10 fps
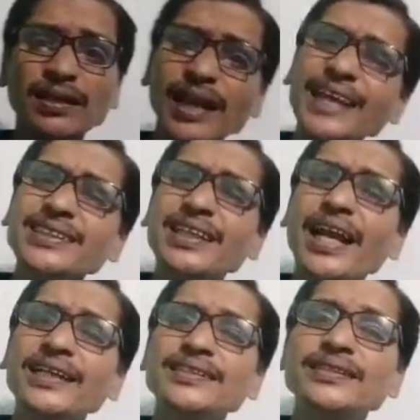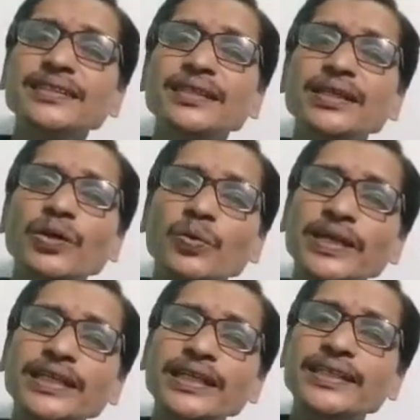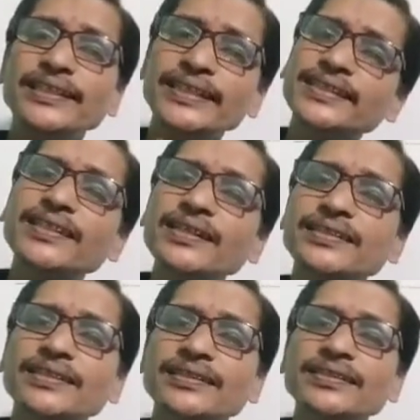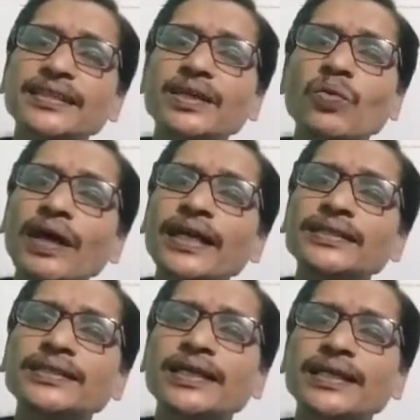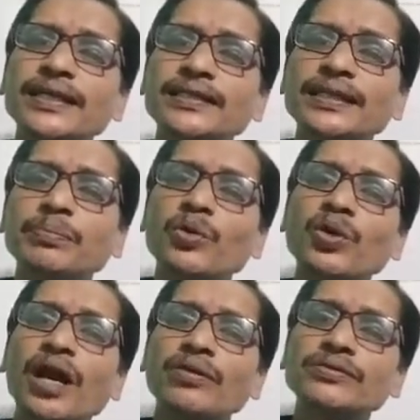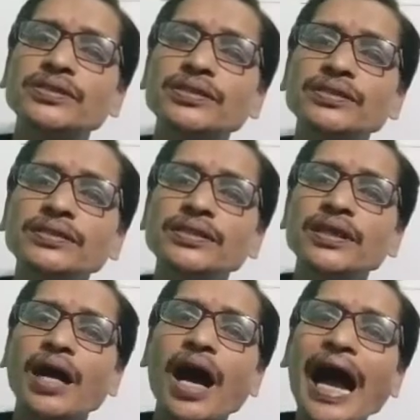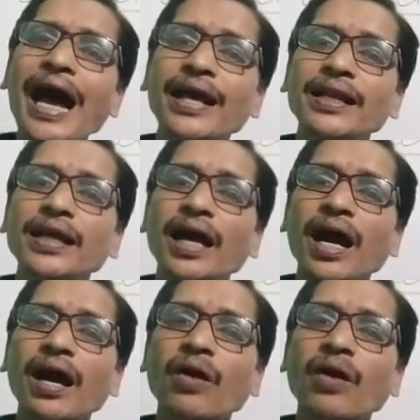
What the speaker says: last class we did discuss what exactly the pronouns are.